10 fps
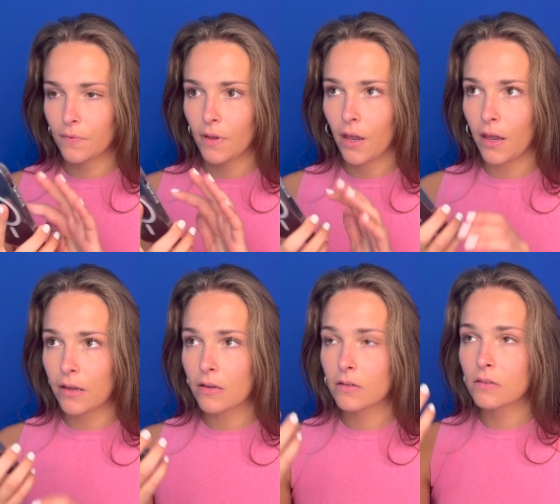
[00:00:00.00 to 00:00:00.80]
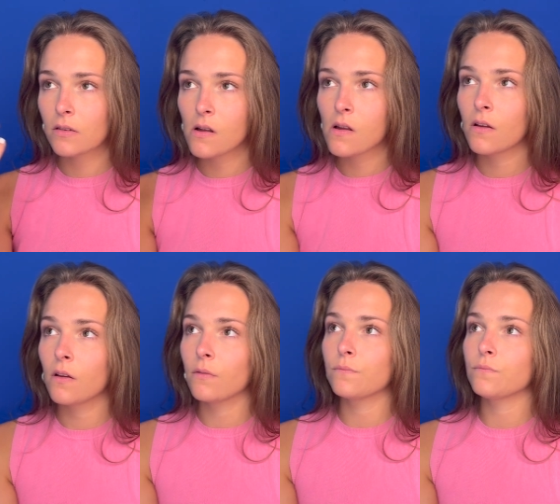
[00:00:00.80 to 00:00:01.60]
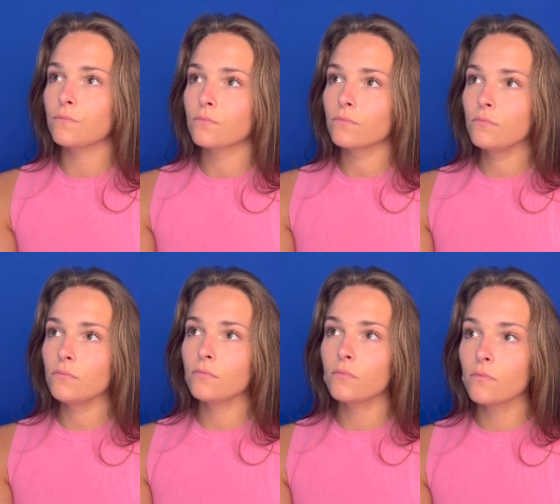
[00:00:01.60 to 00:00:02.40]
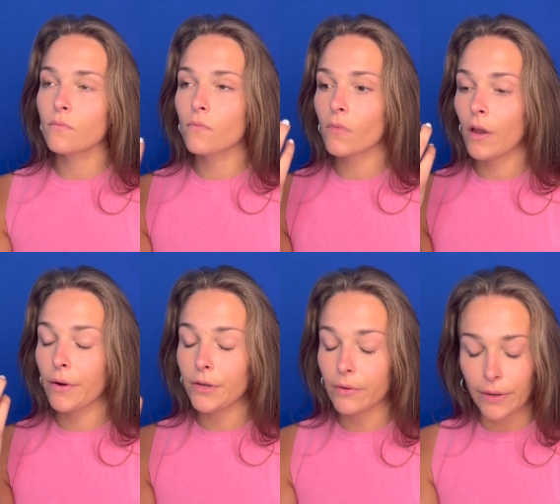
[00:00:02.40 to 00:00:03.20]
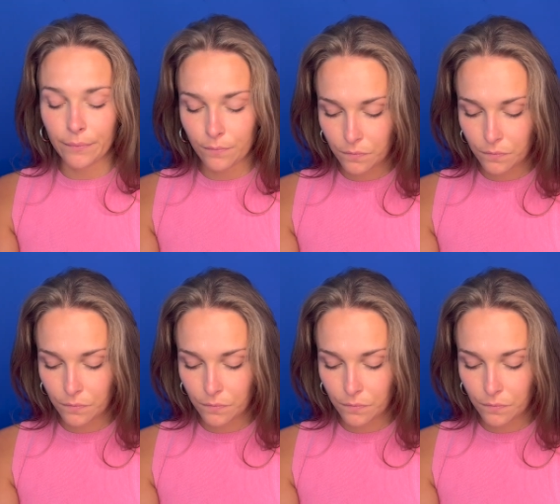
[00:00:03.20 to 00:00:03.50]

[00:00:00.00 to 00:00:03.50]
Hey. Hey. How are you doing?